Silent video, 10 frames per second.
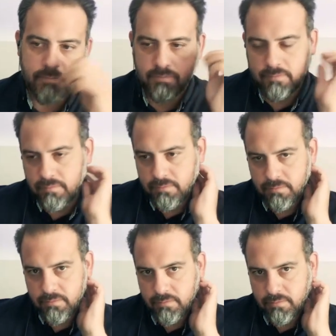
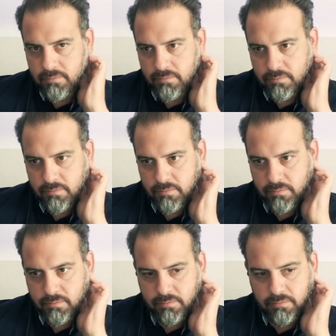
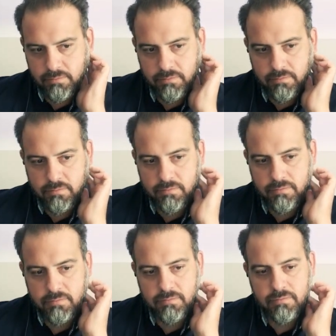
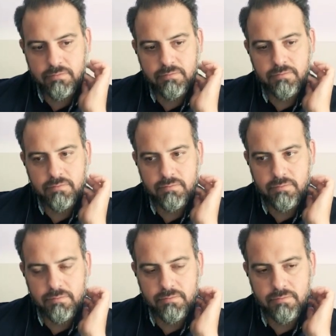
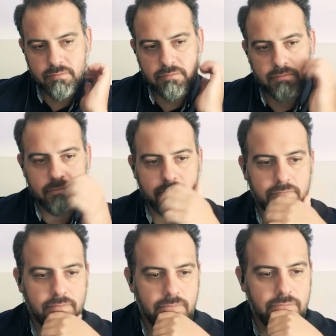
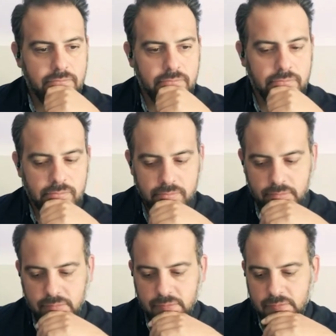
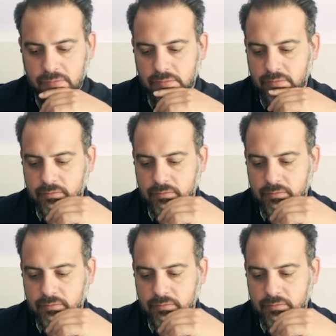[no speech]